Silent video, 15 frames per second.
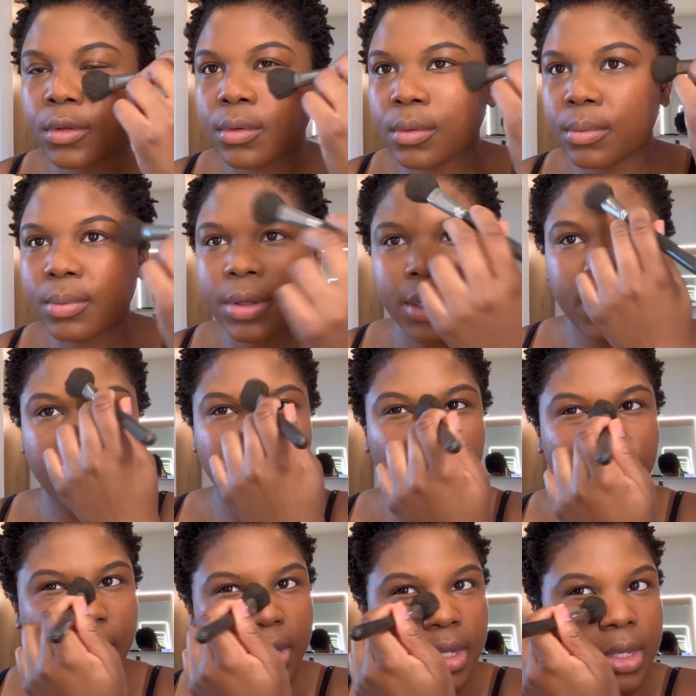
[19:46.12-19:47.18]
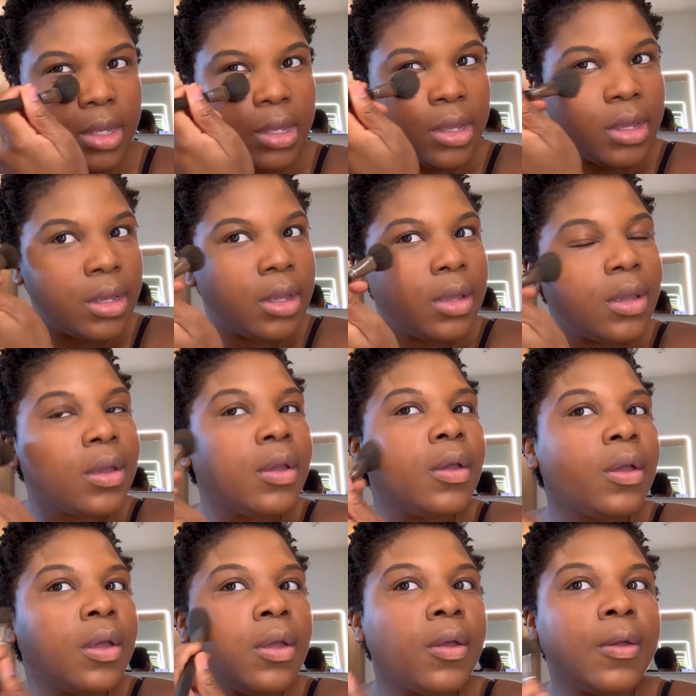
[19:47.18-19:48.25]
But we
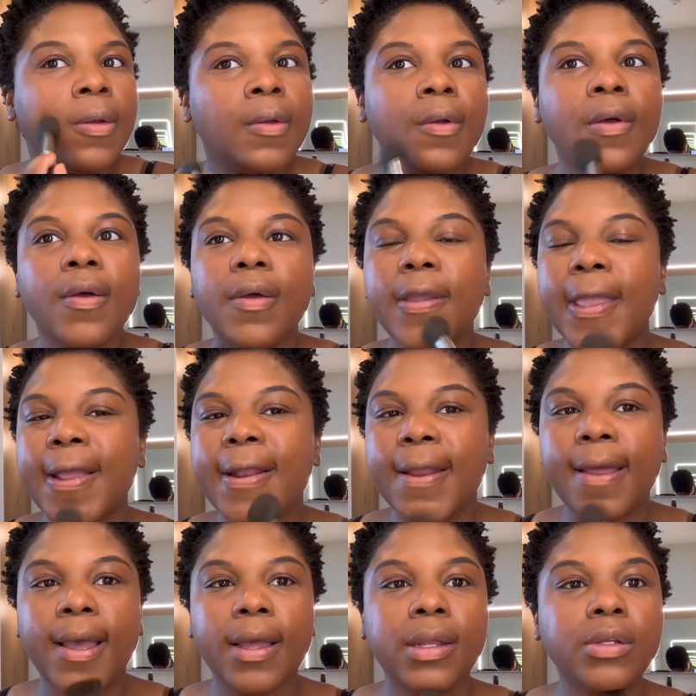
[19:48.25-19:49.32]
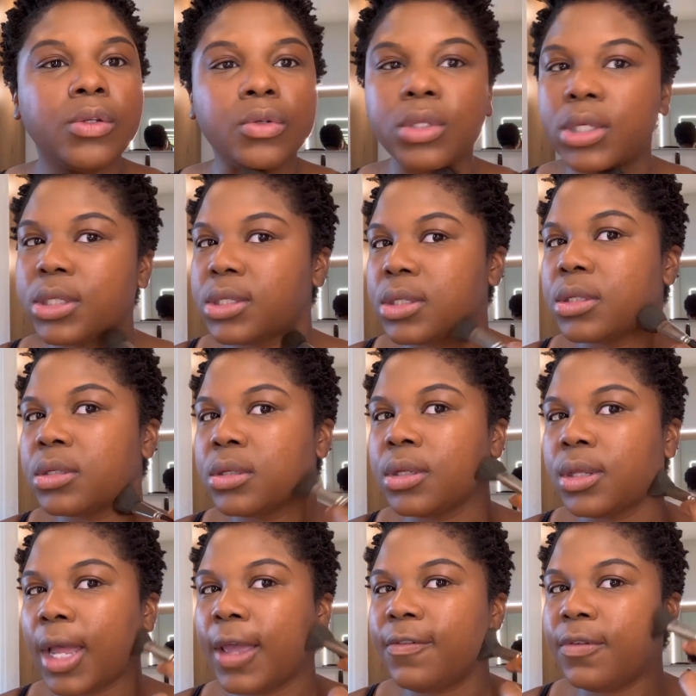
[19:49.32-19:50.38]
cannot do this
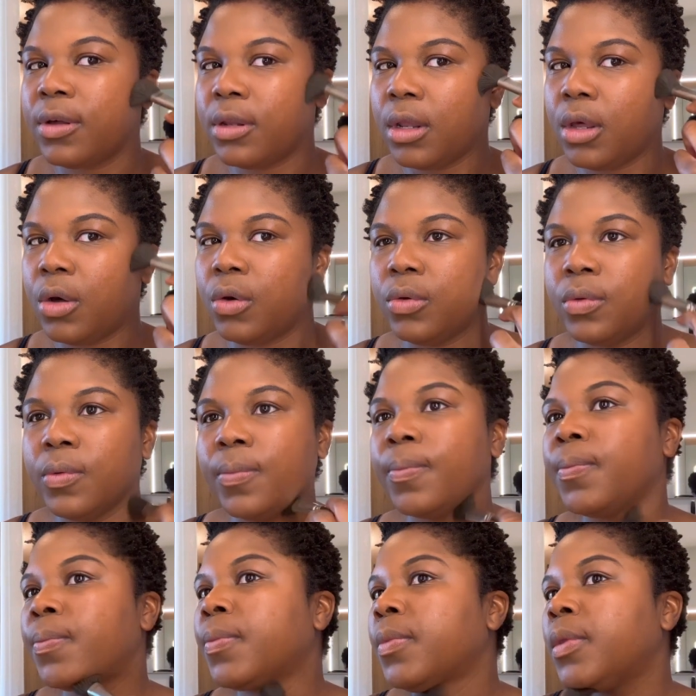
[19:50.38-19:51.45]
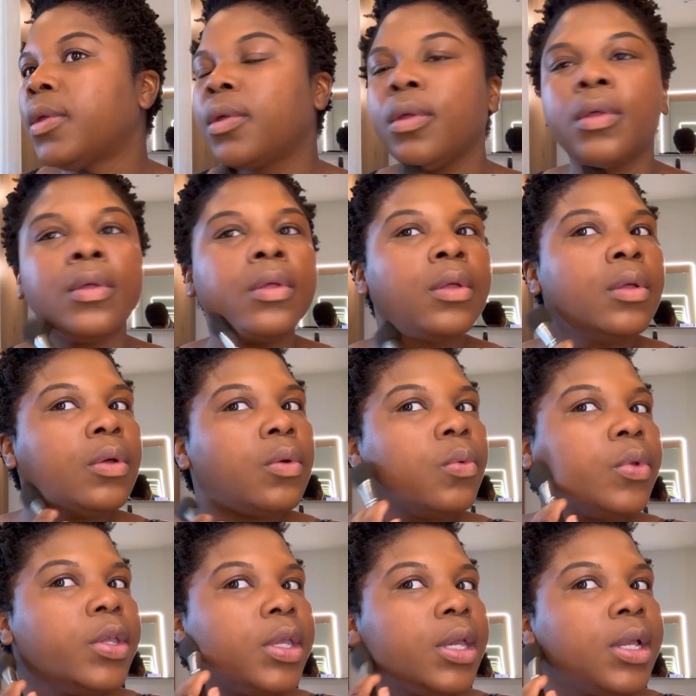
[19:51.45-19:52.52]
life alone.
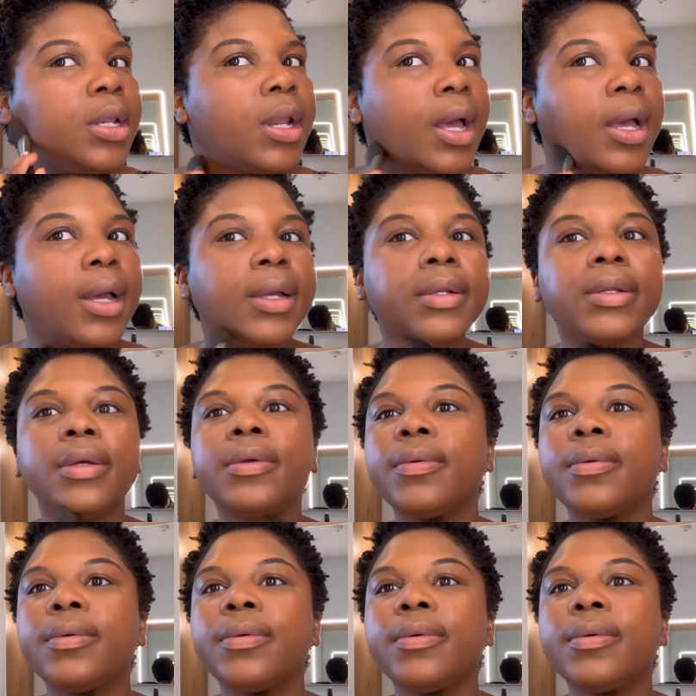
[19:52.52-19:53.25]
We cannot.